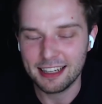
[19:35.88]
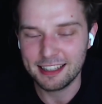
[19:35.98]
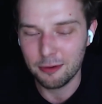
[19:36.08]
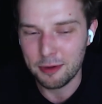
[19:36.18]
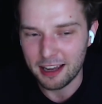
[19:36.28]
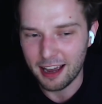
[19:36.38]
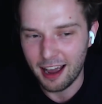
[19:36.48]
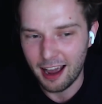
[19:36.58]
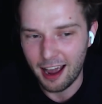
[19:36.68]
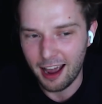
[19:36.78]
But tell
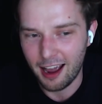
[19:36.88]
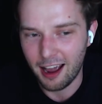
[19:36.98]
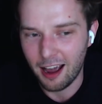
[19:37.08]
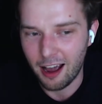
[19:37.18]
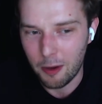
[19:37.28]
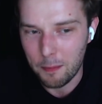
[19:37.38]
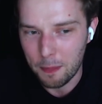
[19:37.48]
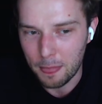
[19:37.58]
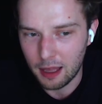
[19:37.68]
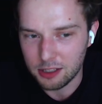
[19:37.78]
me,
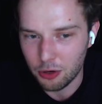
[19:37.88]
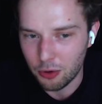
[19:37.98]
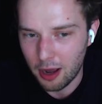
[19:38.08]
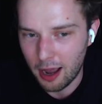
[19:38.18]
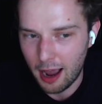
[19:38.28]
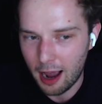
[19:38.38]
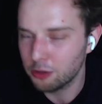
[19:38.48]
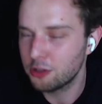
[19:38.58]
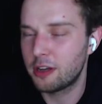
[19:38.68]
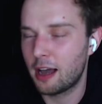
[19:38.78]
so
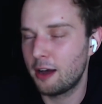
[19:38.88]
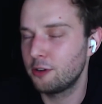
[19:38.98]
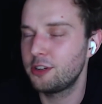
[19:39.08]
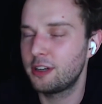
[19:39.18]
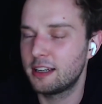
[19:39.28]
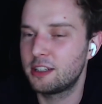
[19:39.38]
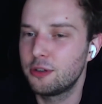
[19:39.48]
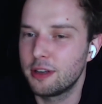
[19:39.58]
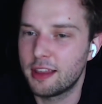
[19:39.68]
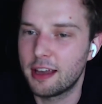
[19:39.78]
how do you
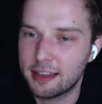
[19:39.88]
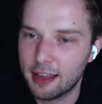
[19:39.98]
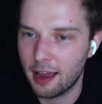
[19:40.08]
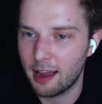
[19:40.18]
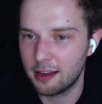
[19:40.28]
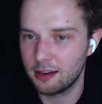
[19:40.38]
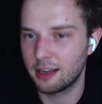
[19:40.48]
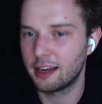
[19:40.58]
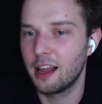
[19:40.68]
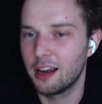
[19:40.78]
guys do it then?
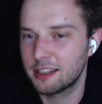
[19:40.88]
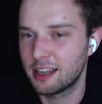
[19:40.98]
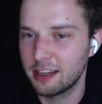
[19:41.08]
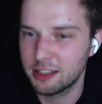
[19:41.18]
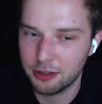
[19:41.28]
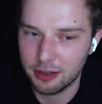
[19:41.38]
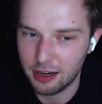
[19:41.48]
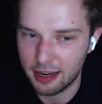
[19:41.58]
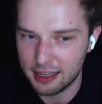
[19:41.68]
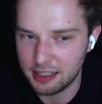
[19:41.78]
Let's get
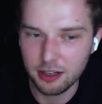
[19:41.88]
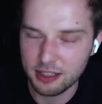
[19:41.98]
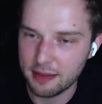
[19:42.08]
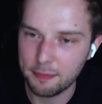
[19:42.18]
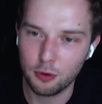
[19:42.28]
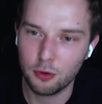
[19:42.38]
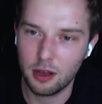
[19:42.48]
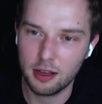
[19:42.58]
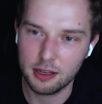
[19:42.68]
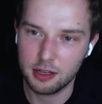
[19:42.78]
into it. Is there a
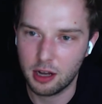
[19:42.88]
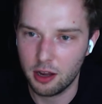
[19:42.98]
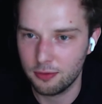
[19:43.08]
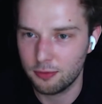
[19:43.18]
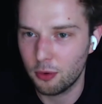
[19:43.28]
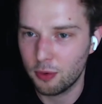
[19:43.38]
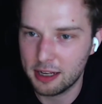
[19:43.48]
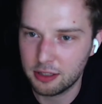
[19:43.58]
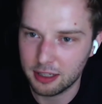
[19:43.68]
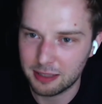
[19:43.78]
simple kind of
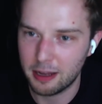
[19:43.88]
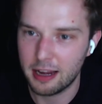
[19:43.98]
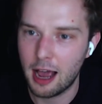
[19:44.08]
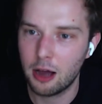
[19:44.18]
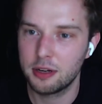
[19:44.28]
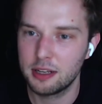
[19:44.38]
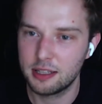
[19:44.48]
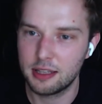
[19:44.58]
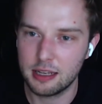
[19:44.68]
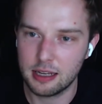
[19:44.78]
a way to explain how
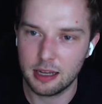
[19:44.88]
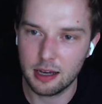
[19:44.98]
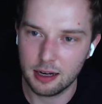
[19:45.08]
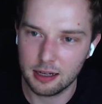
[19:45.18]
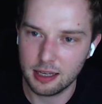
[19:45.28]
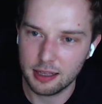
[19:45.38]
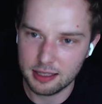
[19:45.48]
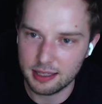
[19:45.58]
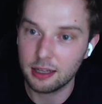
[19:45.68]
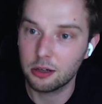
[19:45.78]
does the let's
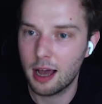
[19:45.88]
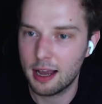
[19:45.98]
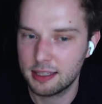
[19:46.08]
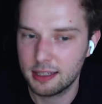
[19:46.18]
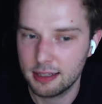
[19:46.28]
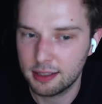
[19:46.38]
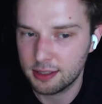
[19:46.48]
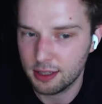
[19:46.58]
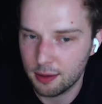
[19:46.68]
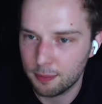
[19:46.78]
say the single asset
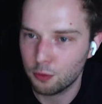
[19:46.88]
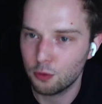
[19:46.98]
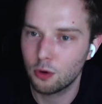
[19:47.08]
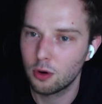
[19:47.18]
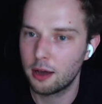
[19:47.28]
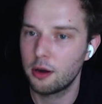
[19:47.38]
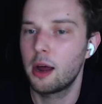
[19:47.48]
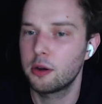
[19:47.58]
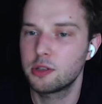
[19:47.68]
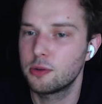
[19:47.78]
pool,
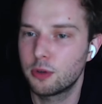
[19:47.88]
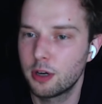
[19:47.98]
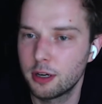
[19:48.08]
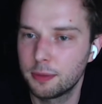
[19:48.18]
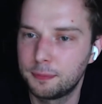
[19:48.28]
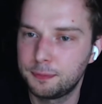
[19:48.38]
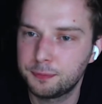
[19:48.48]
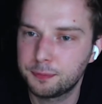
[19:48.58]
how does it work?